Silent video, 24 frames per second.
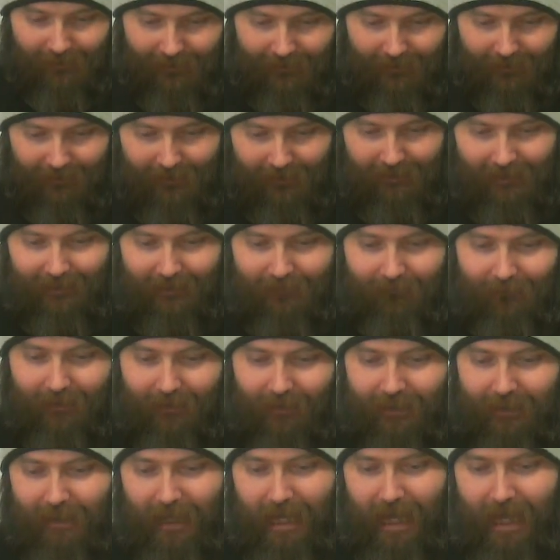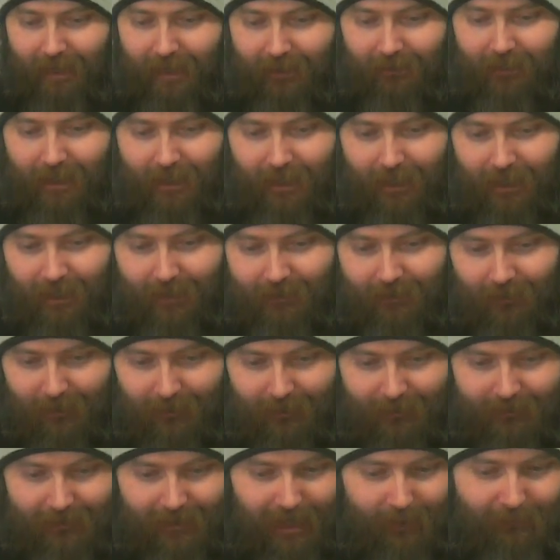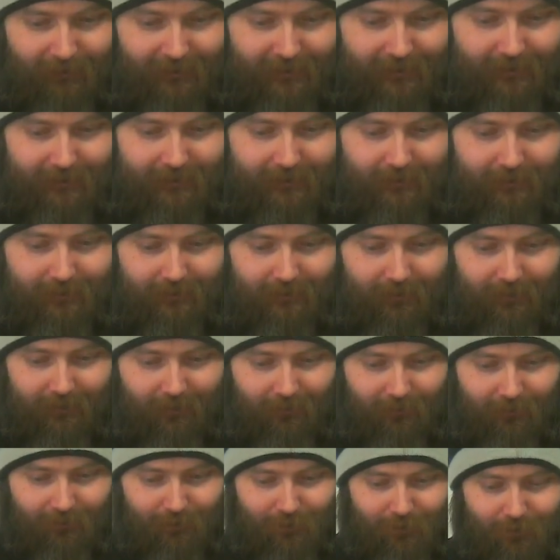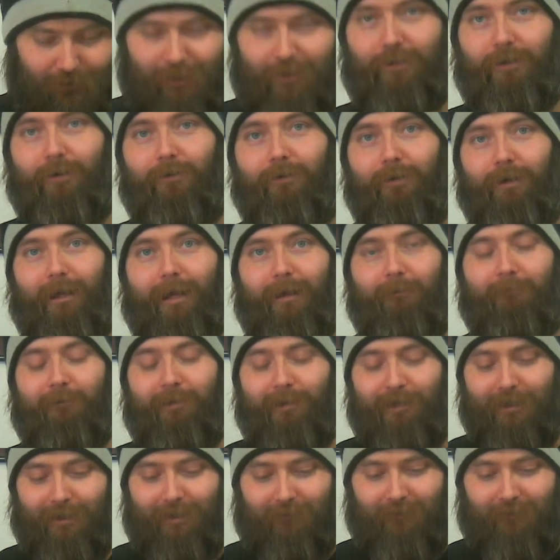The cat lady, oh shoot, I should know her name.